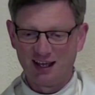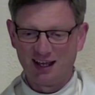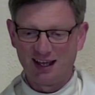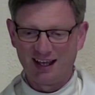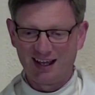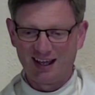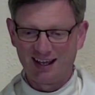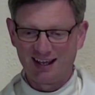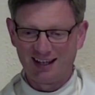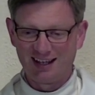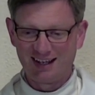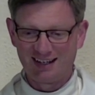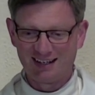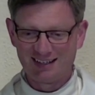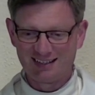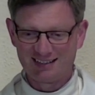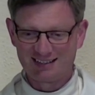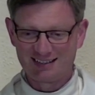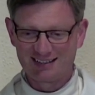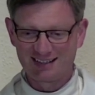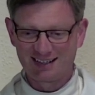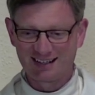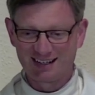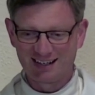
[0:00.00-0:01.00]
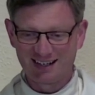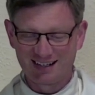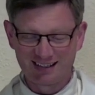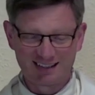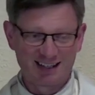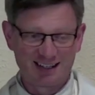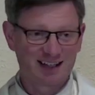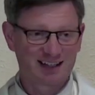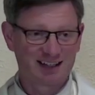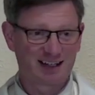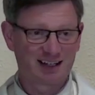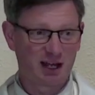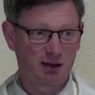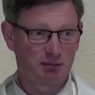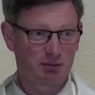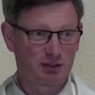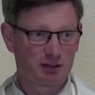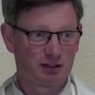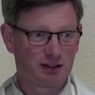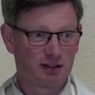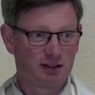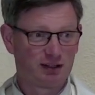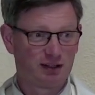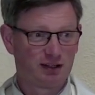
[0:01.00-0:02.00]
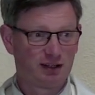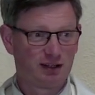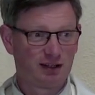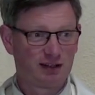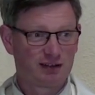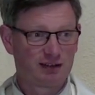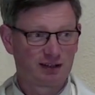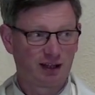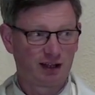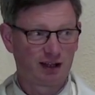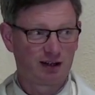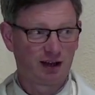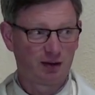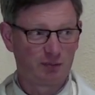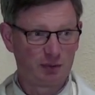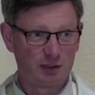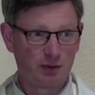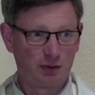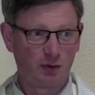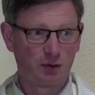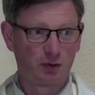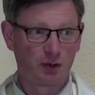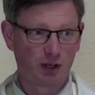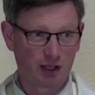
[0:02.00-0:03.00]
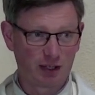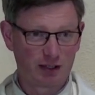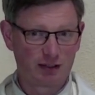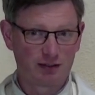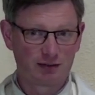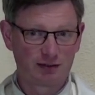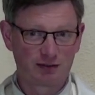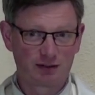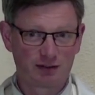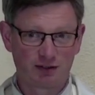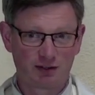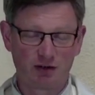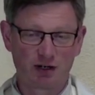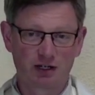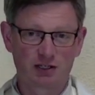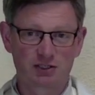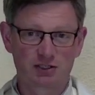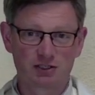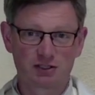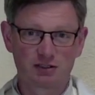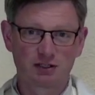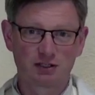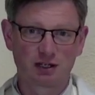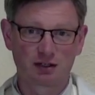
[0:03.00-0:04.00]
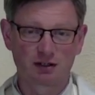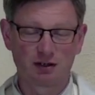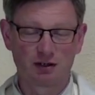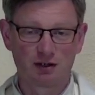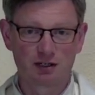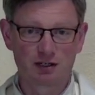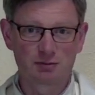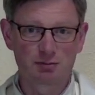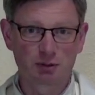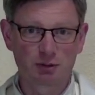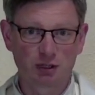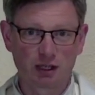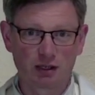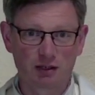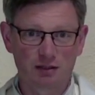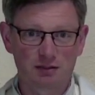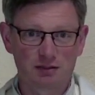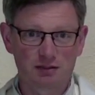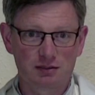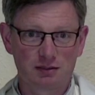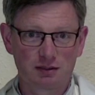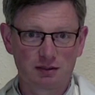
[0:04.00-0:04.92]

And it, it can happen that we don't like the direction that God is bringing us.